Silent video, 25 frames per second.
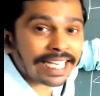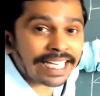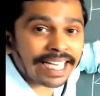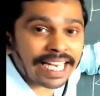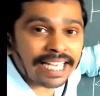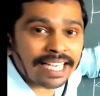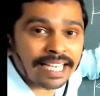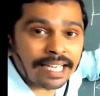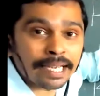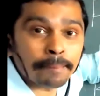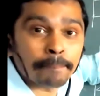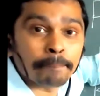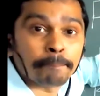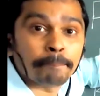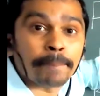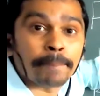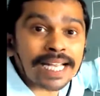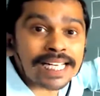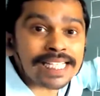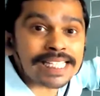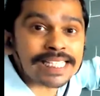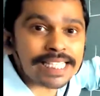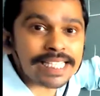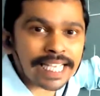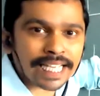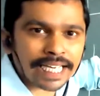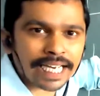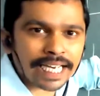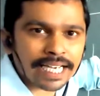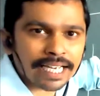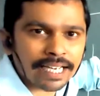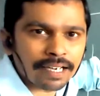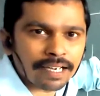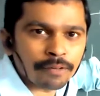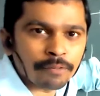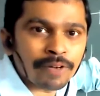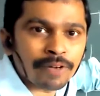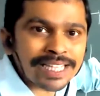second, per
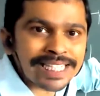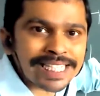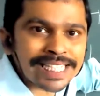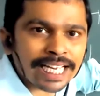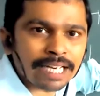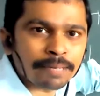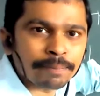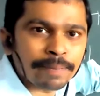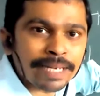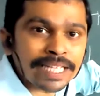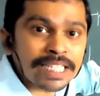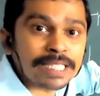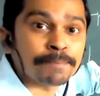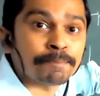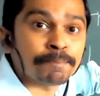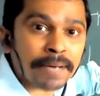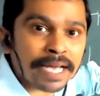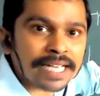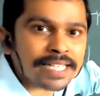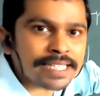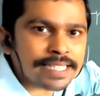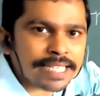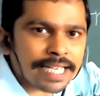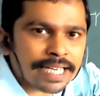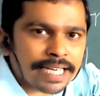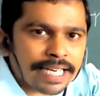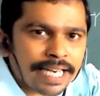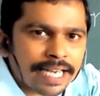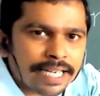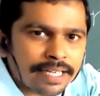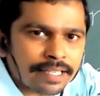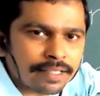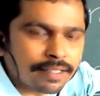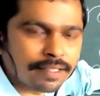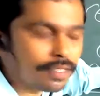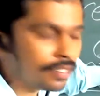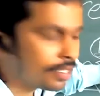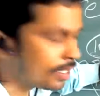second, one second means per
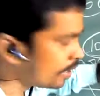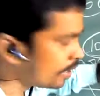second,